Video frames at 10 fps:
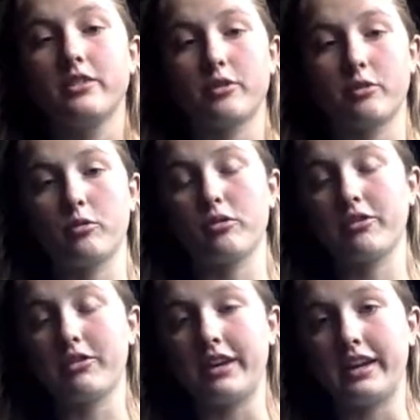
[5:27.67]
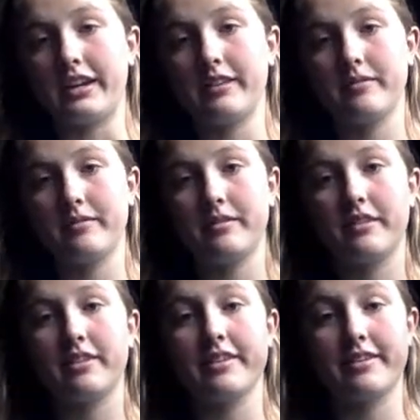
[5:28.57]
the tools you need,
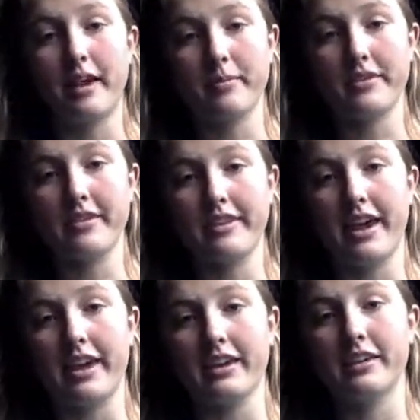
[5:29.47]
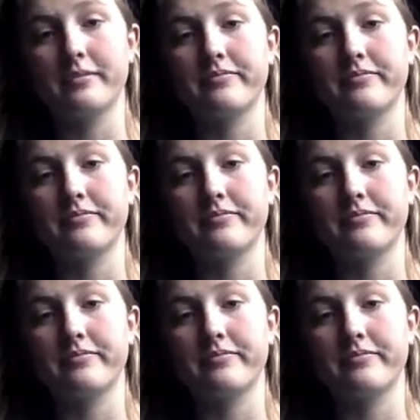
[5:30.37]
the steps to take,